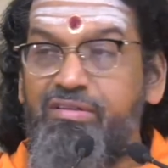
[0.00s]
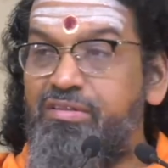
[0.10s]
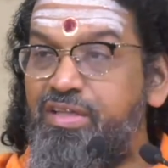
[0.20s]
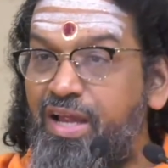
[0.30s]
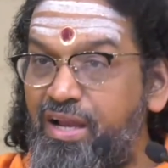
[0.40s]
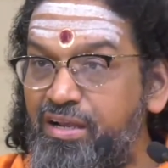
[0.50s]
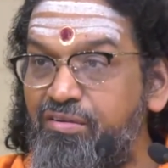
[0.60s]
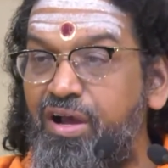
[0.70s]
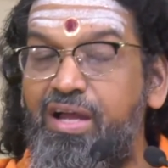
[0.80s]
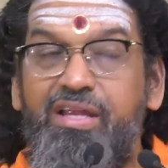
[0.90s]
That
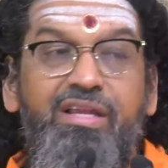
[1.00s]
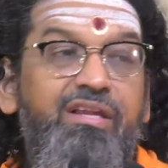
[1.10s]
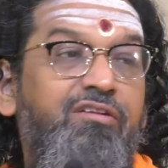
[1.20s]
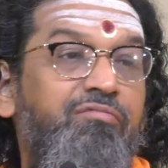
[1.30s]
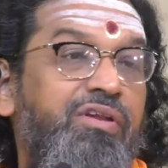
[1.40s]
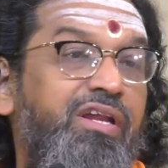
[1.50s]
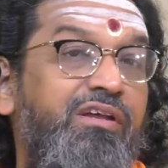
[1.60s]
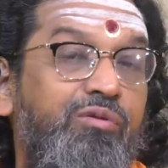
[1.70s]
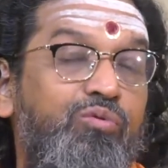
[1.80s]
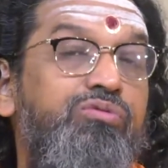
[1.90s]
I, when I
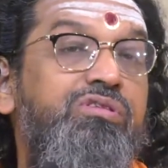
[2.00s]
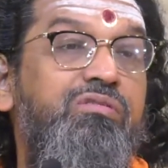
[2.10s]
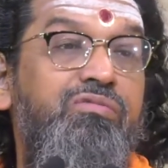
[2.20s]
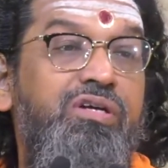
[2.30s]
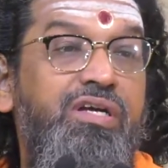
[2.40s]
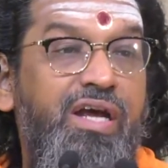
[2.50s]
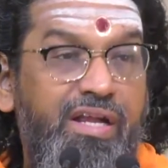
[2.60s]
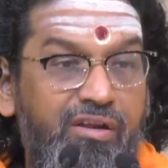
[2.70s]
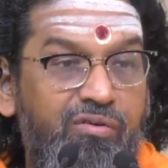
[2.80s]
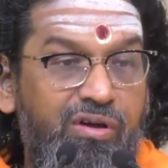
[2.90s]
use the word
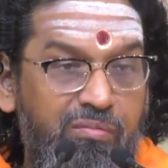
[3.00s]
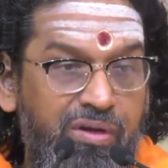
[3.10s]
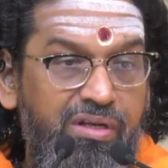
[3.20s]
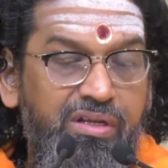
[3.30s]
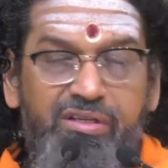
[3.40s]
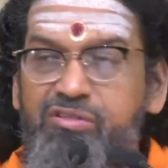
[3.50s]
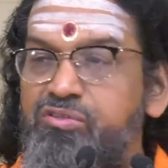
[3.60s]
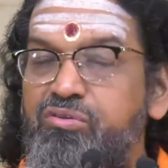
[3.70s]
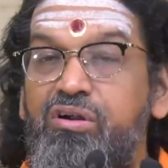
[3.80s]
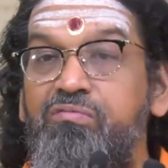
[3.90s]
I normally, it is
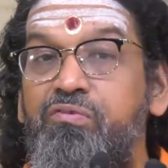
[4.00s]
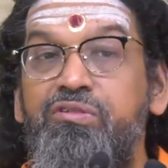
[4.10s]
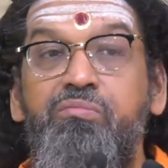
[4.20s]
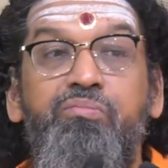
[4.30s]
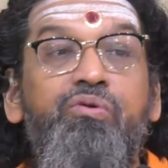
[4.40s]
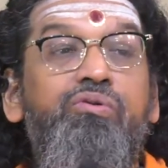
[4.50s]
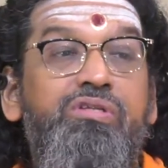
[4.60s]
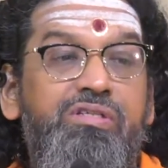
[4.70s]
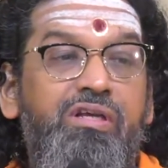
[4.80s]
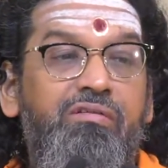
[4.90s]
not for the pure
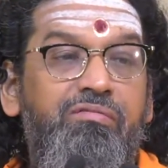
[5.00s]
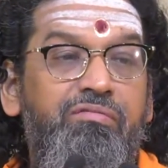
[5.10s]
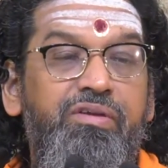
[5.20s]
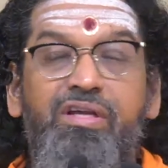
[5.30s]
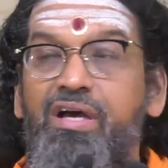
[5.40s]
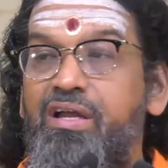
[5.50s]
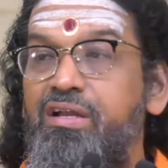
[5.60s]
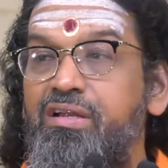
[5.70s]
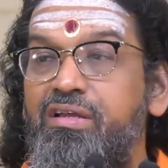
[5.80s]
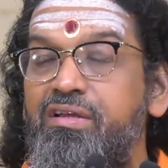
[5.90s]
self. We are
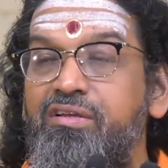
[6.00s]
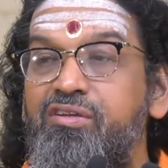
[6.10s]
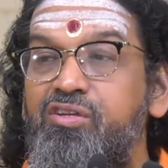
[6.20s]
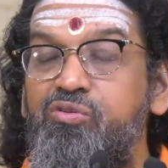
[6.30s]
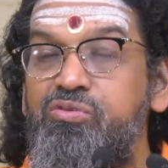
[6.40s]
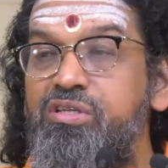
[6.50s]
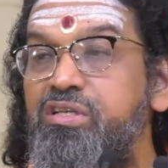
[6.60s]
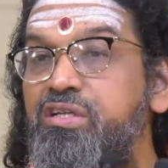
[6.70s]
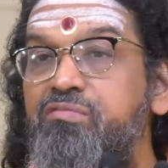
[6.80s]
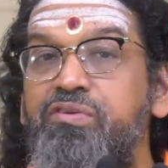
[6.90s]
using
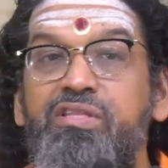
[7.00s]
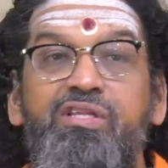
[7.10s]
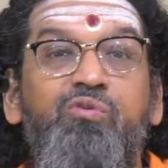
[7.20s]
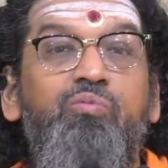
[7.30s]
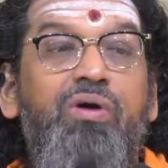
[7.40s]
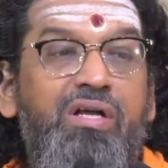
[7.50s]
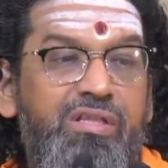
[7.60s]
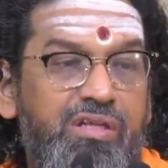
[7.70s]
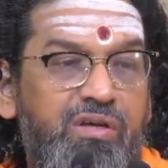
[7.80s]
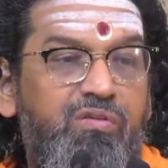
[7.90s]
it with the
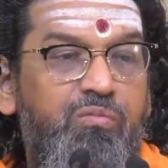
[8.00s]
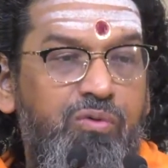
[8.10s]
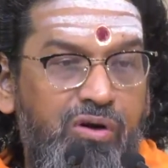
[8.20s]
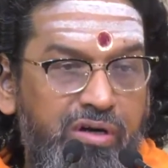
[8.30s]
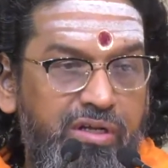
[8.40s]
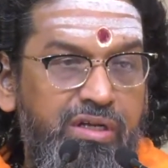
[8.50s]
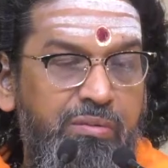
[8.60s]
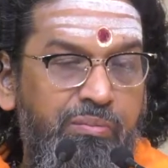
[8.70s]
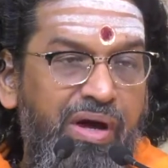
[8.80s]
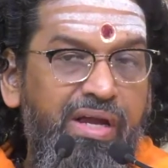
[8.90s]
upadhi of body,
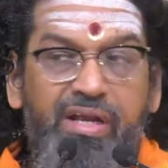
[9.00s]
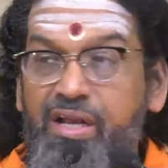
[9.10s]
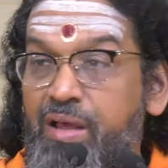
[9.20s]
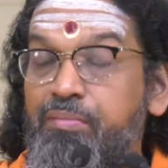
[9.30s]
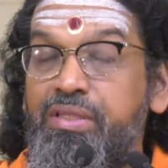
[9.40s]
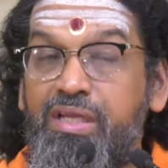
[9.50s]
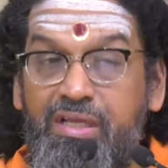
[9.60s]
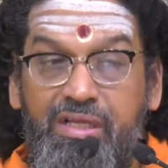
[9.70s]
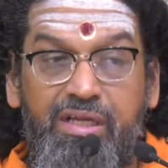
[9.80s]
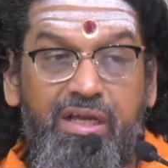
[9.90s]
mind. I am
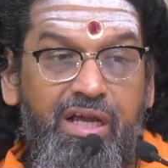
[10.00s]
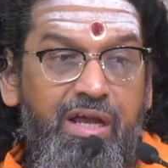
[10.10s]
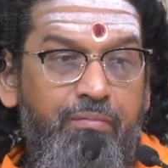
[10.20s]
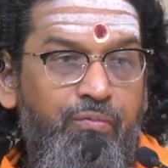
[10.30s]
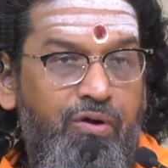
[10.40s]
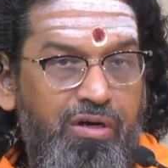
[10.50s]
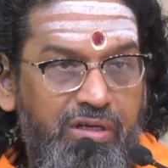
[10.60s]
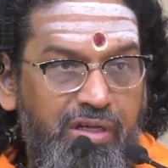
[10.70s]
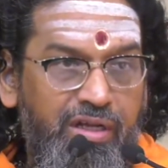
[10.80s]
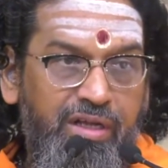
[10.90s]
thinking, I am
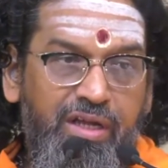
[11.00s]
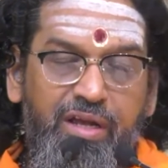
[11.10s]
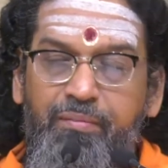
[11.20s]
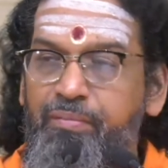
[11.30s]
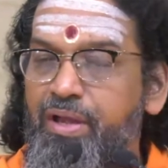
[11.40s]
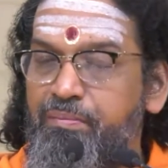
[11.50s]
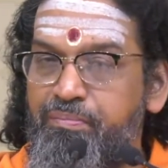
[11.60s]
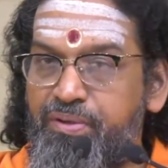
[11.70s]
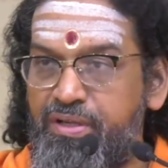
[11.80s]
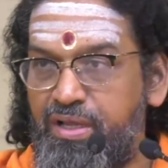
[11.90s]
walking, I am
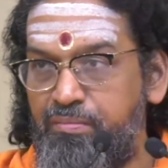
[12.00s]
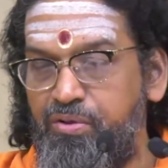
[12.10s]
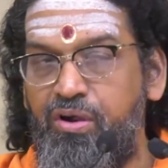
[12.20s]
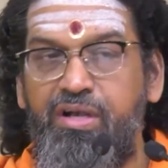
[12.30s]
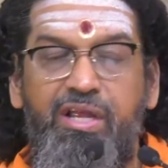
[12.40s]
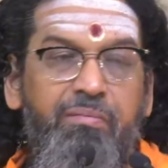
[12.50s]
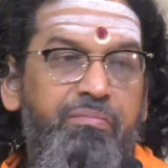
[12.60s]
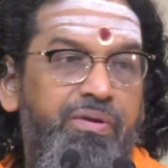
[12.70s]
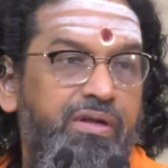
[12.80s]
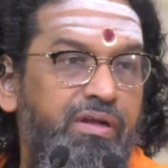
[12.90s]
happy, I am not
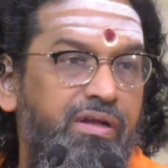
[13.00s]
happy.